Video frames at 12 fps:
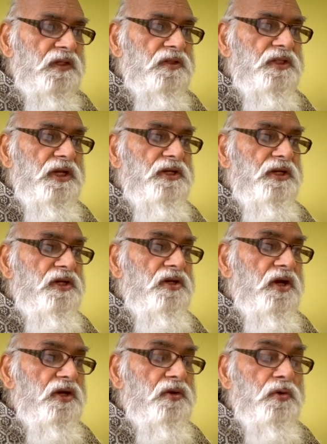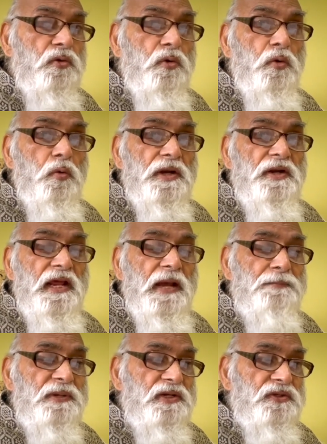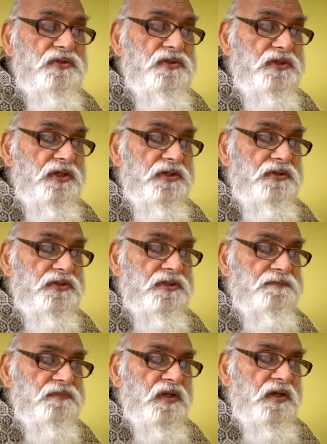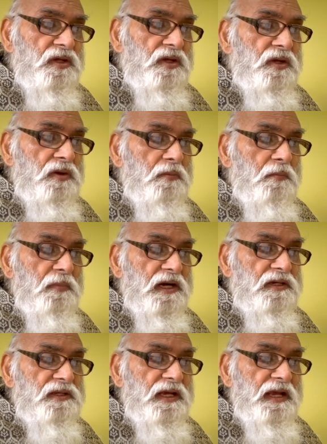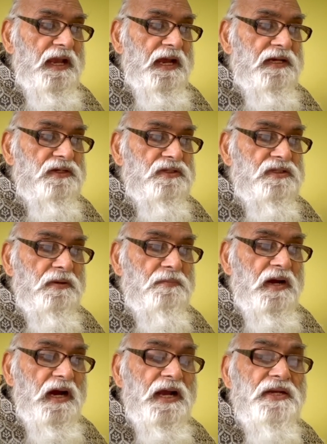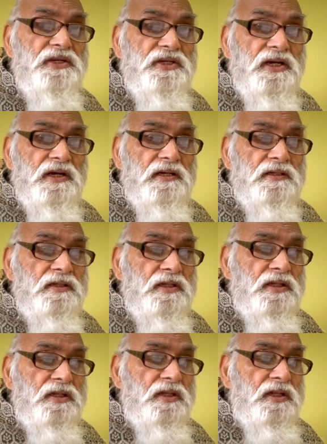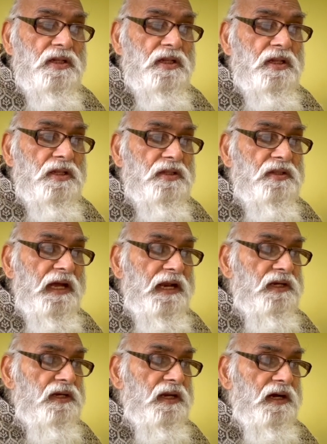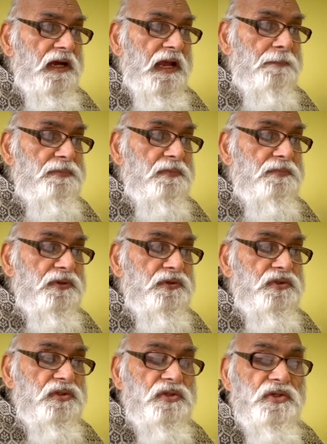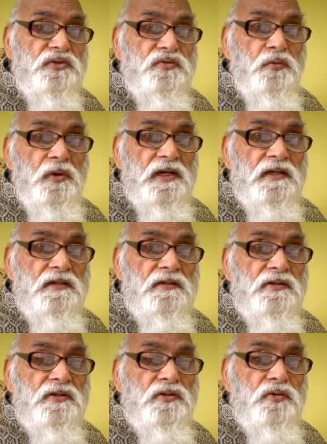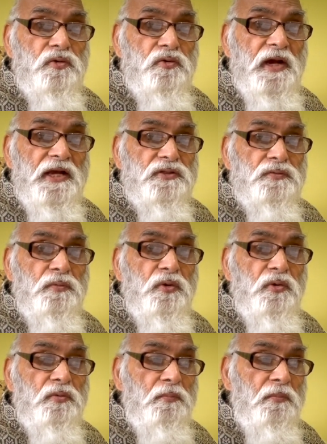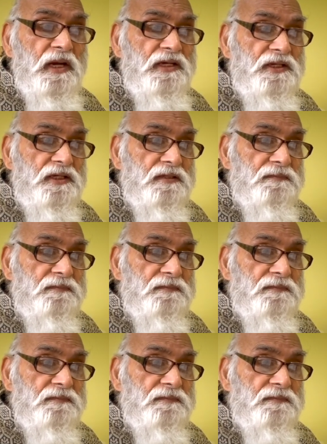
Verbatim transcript: They did not know what happiness is, but they had some idea that a happy person is one who has more money.